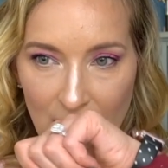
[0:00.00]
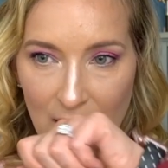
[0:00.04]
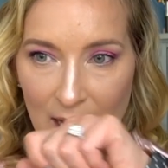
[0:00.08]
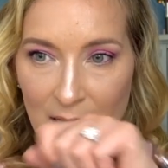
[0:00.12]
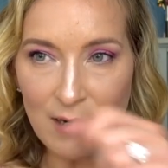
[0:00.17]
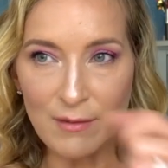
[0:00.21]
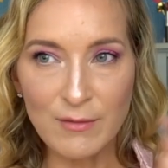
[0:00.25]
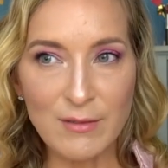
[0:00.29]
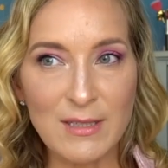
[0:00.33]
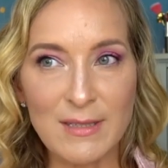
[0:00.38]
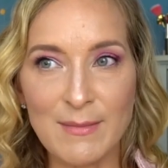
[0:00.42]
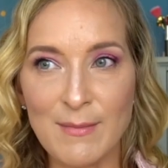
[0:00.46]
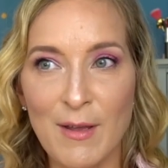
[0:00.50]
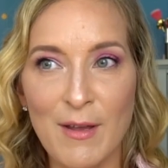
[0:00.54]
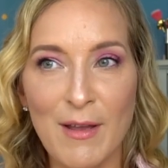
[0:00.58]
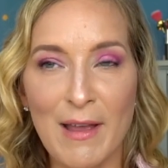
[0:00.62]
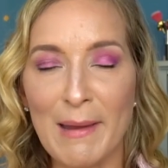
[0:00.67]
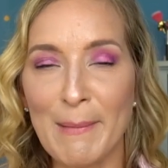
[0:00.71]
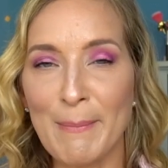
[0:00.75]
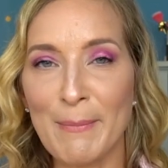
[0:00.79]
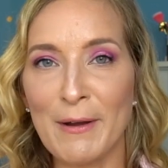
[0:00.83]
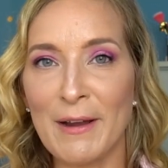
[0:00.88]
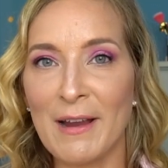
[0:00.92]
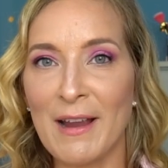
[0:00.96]
I don't smell
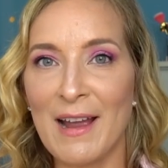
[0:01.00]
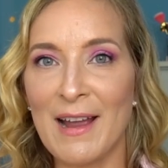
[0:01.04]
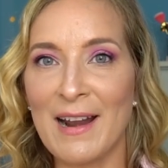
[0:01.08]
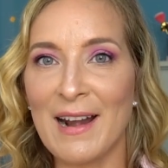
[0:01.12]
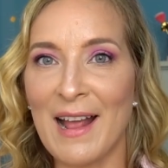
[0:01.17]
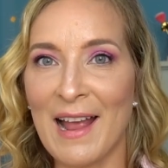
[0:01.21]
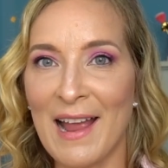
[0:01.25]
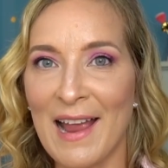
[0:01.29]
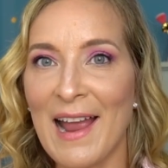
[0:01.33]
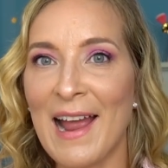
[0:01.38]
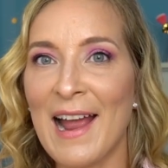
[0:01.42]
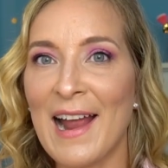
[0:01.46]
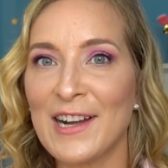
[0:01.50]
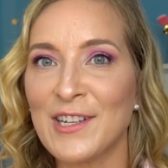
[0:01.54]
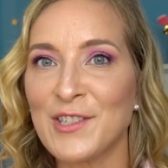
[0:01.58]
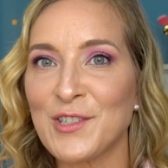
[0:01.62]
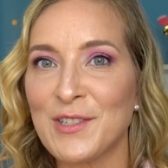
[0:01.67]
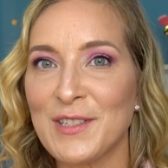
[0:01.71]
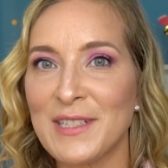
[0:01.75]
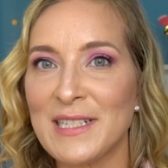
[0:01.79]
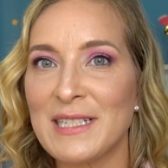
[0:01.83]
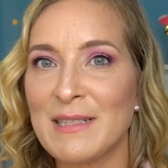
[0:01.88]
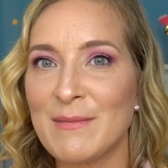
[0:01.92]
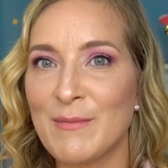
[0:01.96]
apricot, I
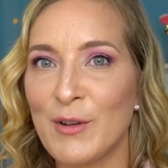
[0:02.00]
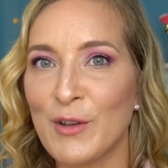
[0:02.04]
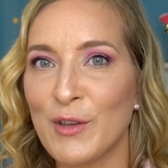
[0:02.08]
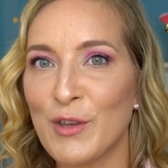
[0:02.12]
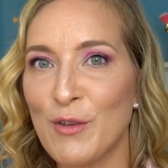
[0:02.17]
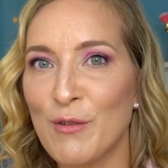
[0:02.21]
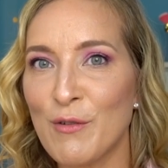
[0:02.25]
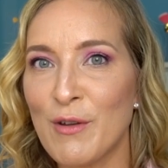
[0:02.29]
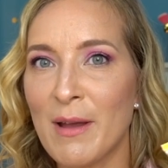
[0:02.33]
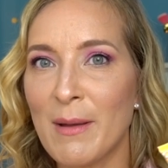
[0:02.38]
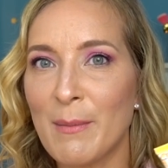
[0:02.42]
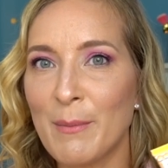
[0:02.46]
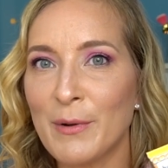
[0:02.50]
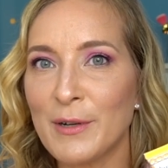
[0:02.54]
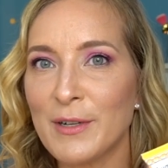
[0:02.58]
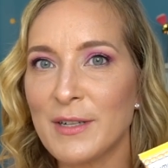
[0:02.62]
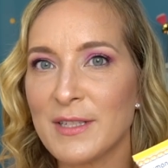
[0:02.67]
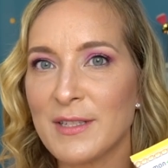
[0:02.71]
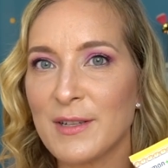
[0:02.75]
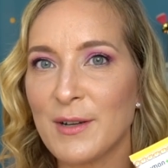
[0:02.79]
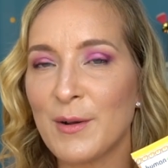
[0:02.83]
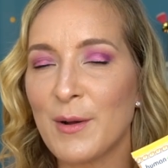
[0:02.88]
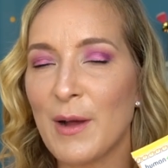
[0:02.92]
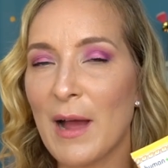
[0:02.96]
actually smell cucumber,
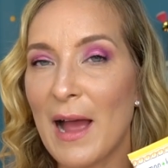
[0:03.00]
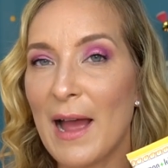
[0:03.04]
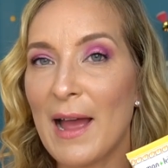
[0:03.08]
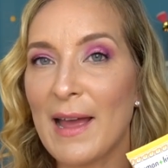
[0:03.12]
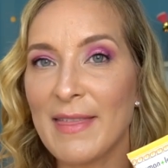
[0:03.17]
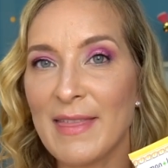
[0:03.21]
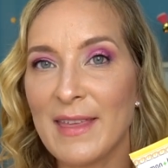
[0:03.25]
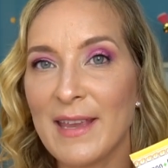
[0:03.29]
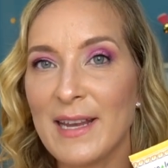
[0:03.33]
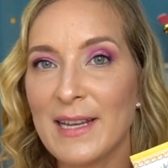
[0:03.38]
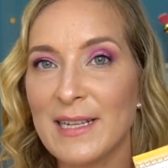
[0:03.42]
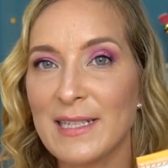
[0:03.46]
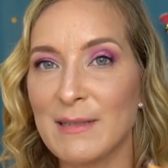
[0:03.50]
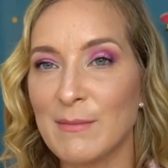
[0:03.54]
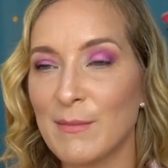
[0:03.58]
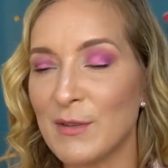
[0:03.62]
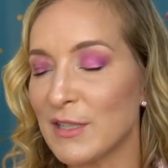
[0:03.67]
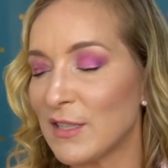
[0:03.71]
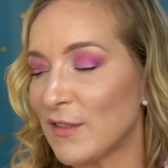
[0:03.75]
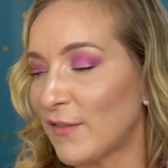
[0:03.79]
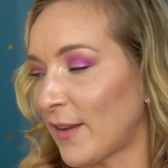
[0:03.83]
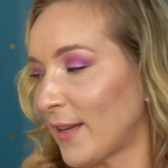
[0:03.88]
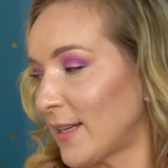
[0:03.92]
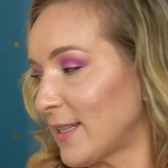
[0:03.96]
so I think it
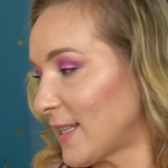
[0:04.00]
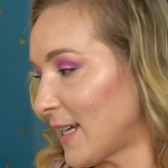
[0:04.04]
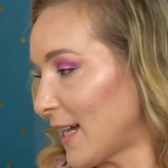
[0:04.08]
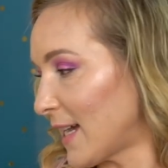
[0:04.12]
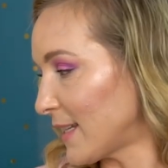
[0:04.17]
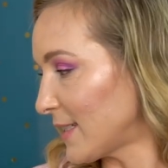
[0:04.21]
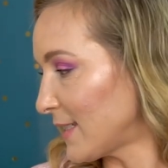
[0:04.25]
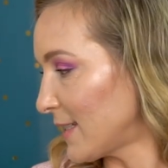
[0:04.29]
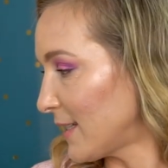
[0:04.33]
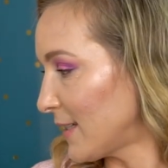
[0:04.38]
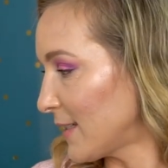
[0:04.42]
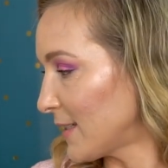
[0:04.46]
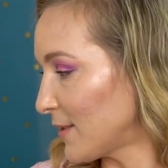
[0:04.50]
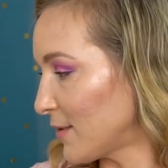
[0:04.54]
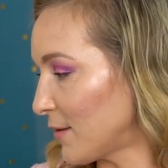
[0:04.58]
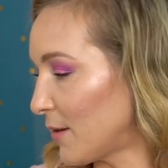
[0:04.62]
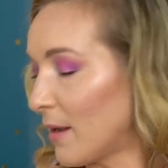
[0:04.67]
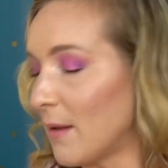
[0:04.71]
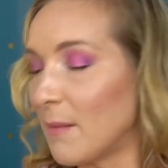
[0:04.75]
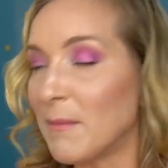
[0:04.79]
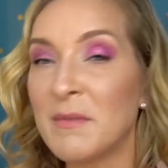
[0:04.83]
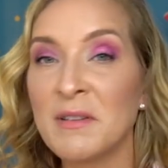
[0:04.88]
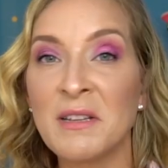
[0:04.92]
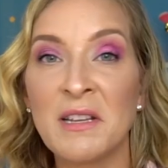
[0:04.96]
smells fantastic. So
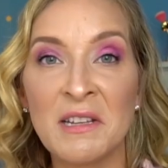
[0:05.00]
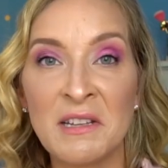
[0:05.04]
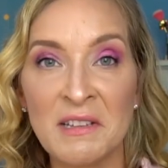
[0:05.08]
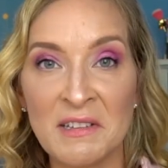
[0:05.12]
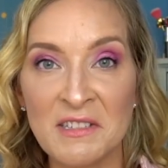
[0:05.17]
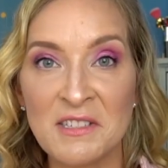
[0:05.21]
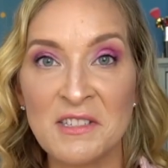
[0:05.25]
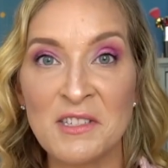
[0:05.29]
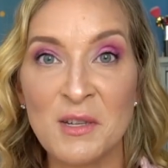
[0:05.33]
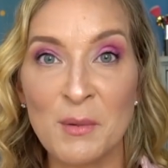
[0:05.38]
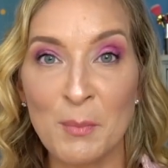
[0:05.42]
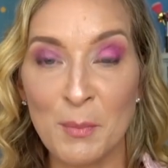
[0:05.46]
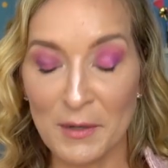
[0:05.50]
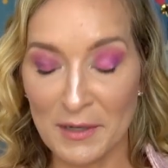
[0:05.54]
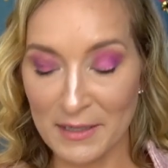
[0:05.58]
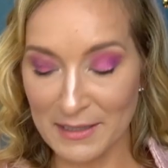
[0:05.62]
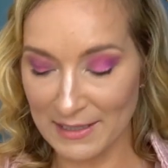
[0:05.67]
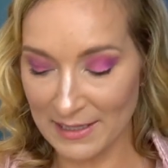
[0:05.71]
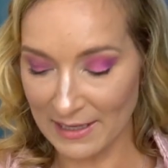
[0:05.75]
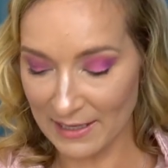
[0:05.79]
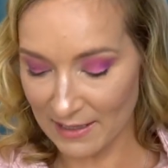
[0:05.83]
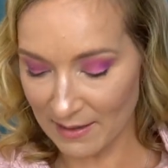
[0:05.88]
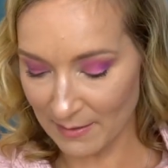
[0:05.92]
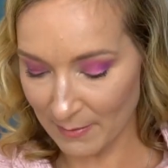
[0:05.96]
I'm super
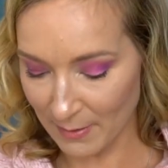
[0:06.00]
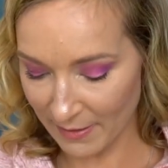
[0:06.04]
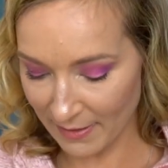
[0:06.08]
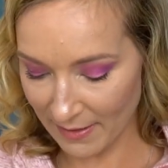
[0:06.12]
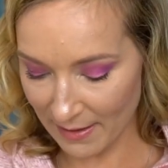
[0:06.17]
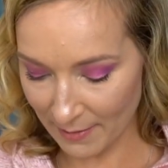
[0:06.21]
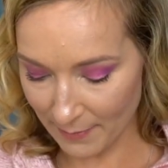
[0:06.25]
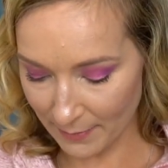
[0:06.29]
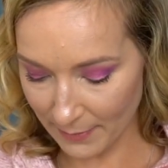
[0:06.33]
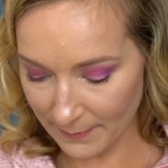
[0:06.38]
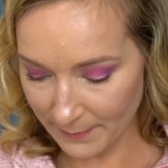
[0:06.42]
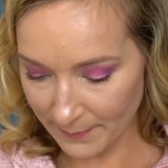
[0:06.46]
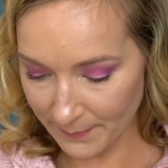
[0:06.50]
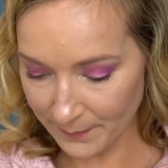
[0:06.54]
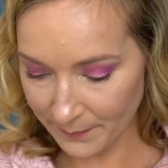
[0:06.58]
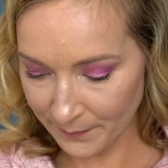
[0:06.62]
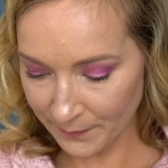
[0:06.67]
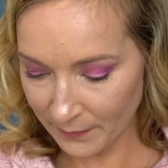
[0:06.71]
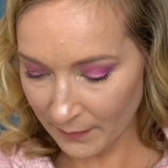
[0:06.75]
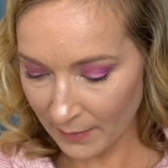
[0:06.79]
excited about that one.